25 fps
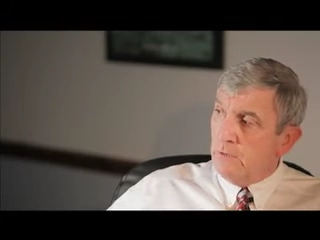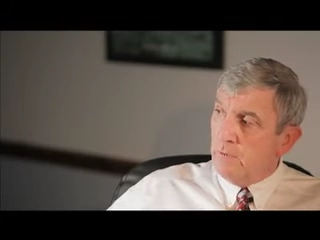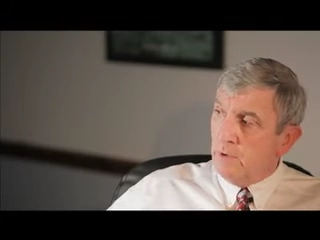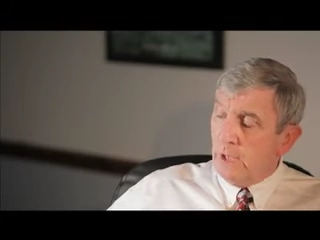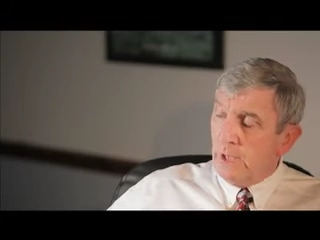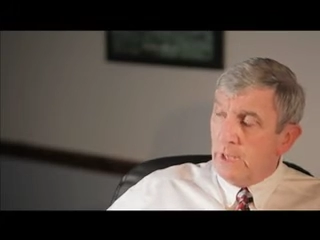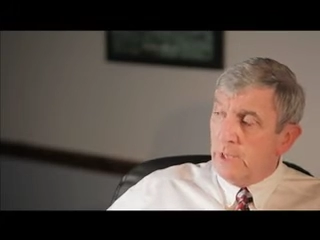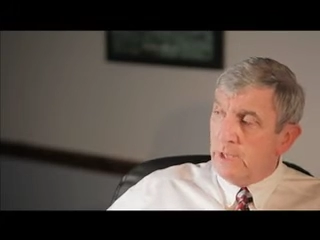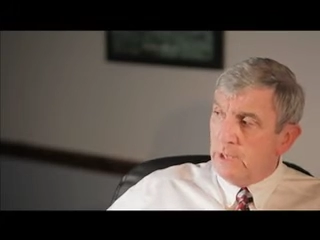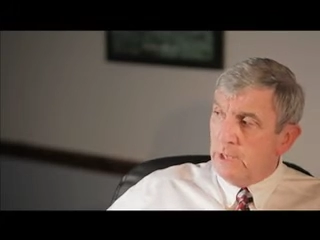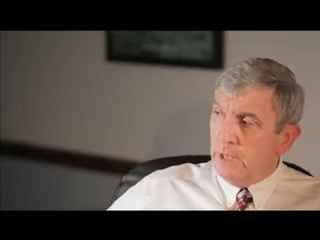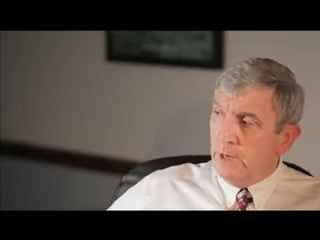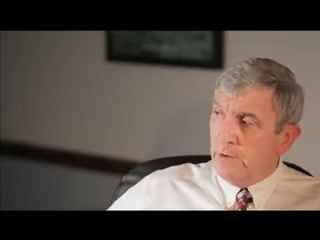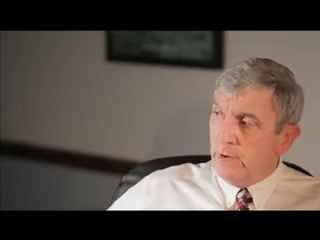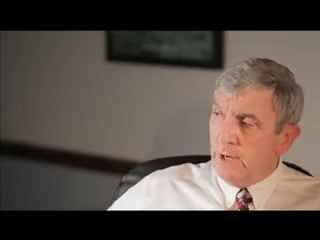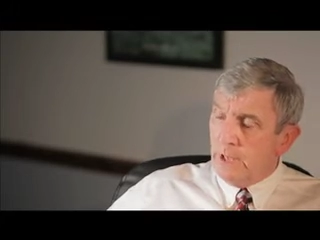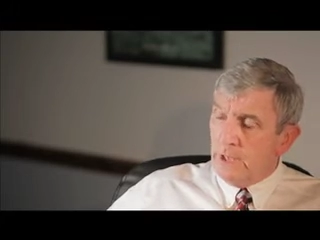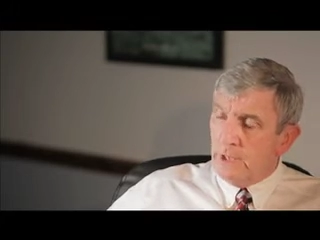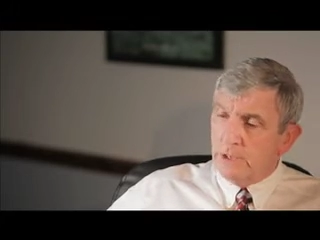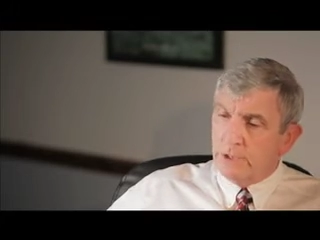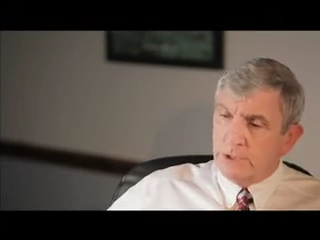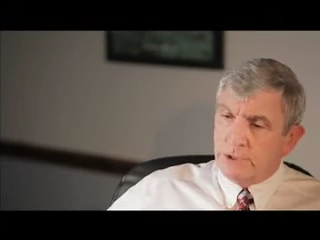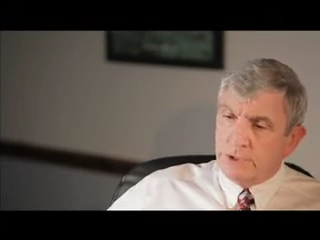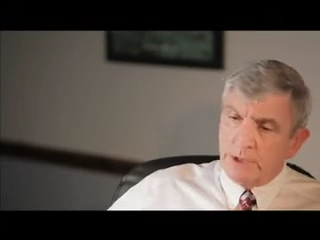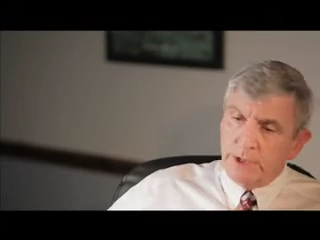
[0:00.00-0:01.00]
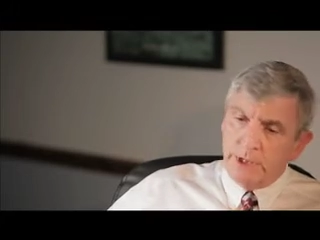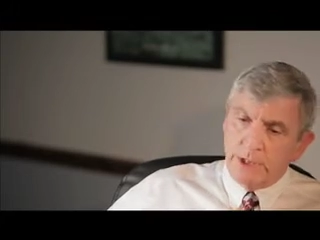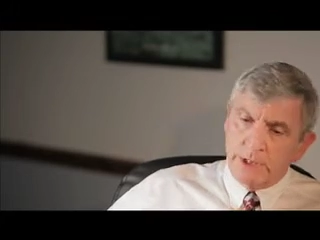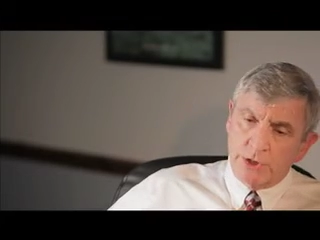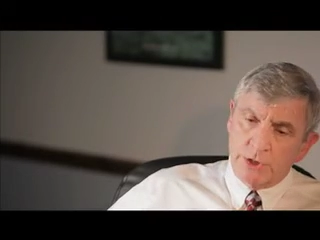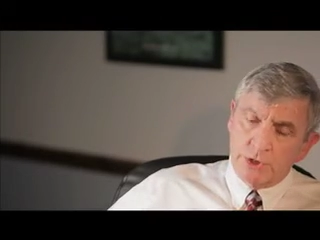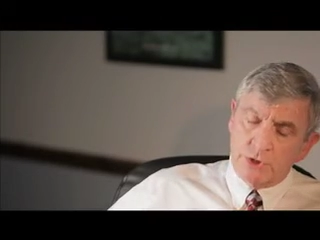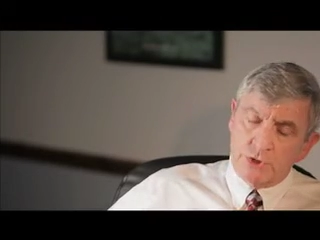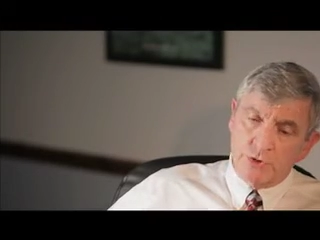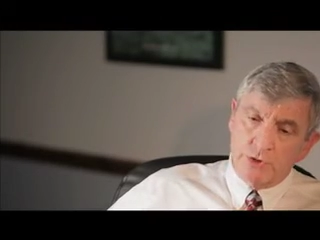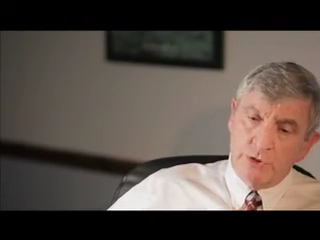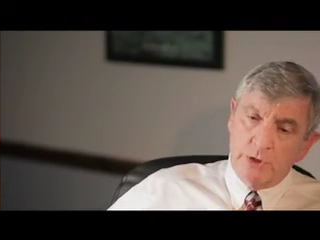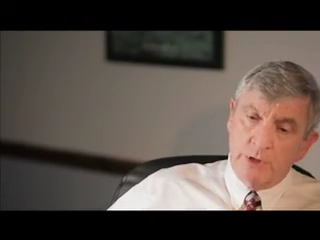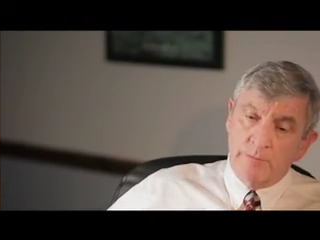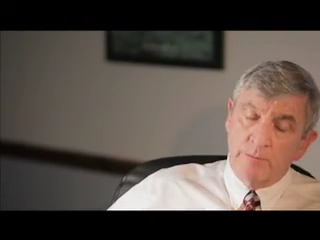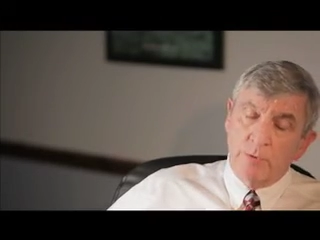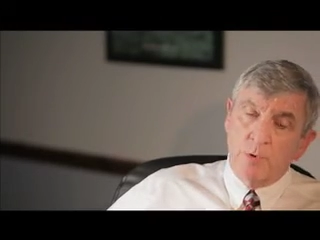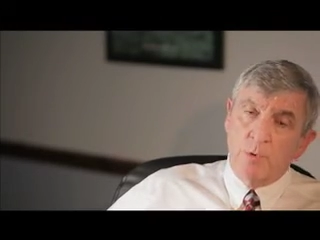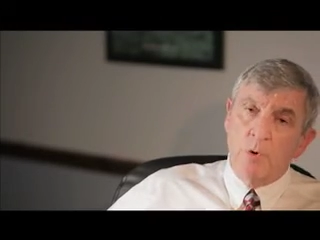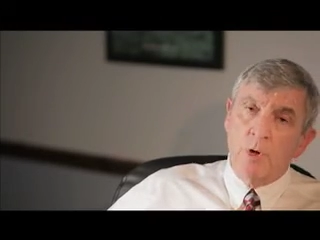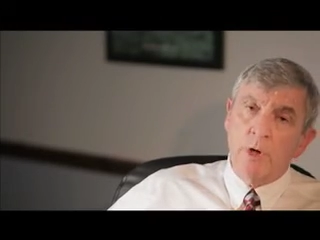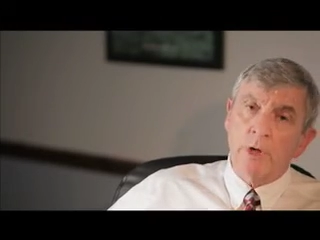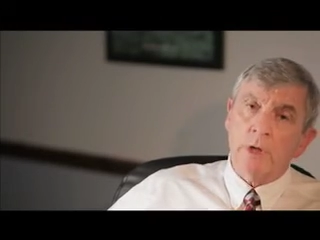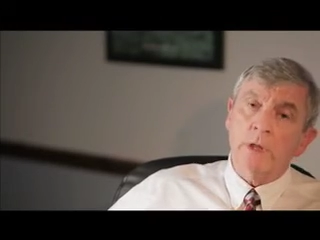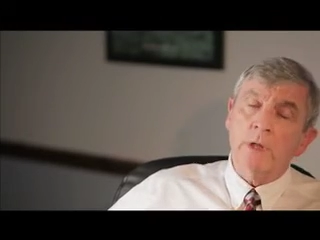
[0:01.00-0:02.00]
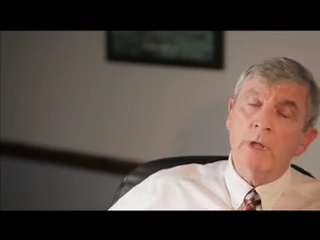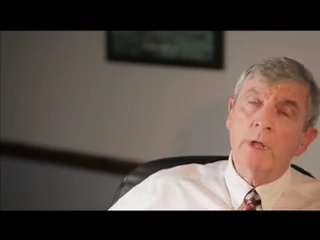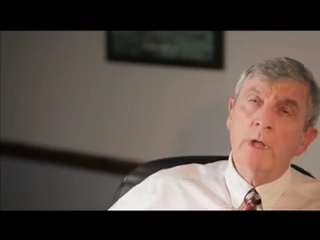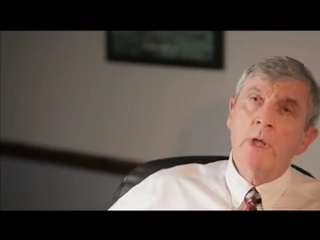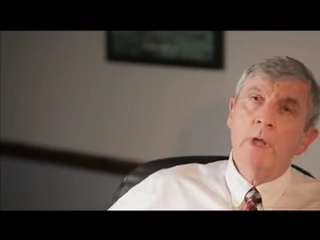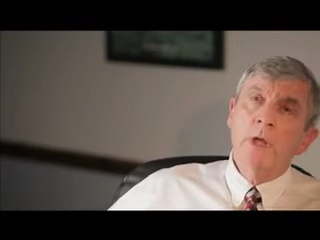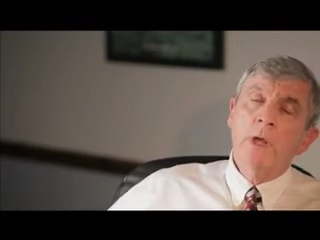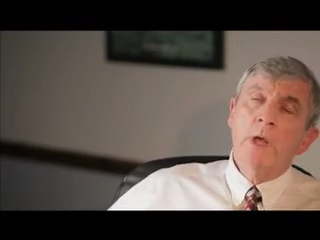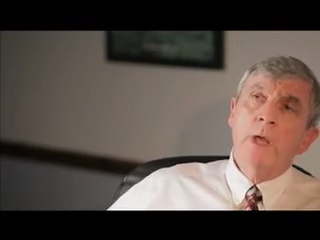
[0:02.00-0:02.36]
They relate directly to the industry, number one.